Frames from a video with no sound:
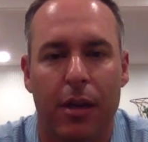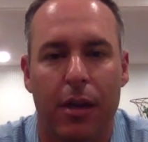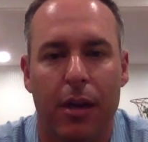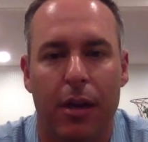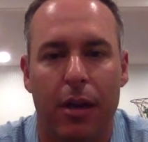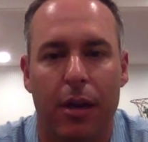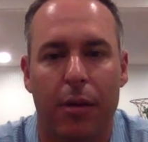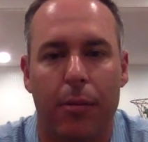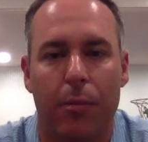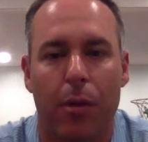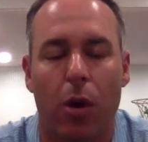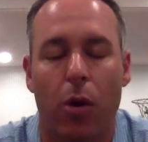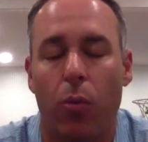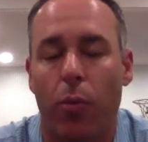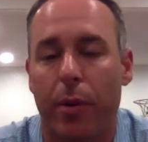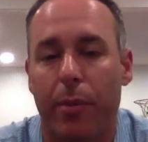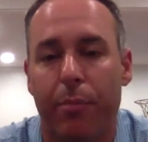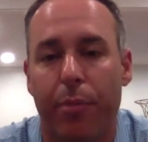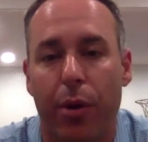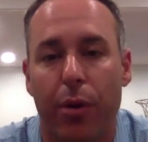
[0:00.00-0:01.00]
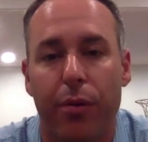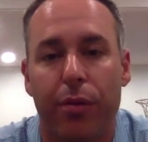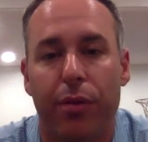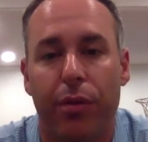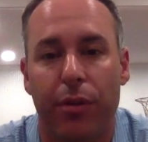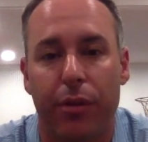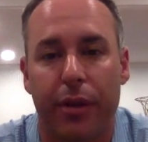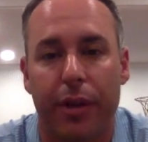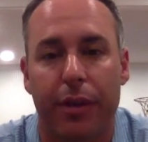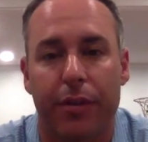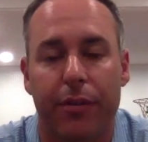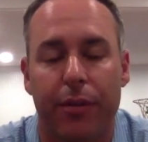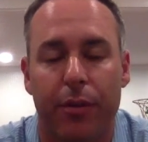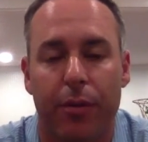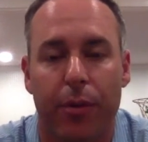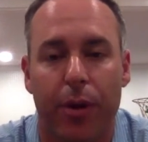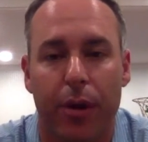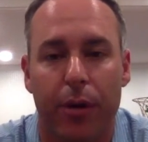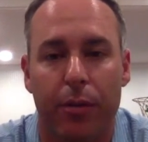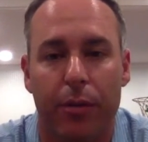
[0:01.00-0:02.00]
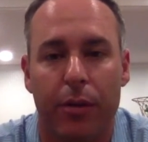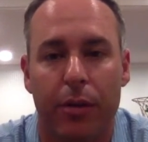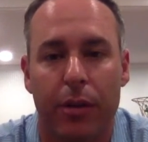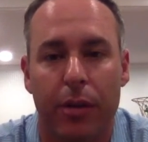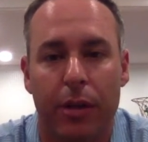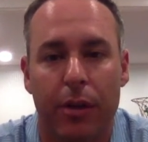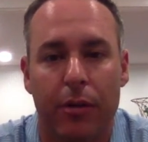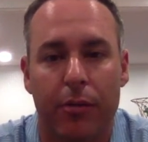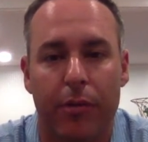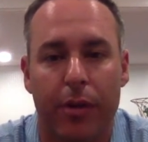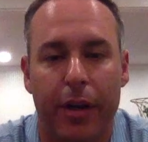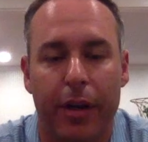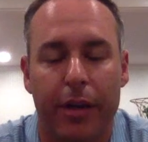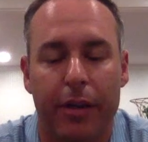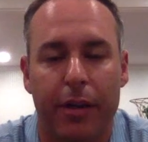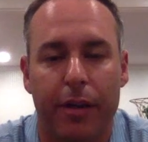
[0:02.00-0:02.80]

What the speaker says: Are we both looking to grow, right?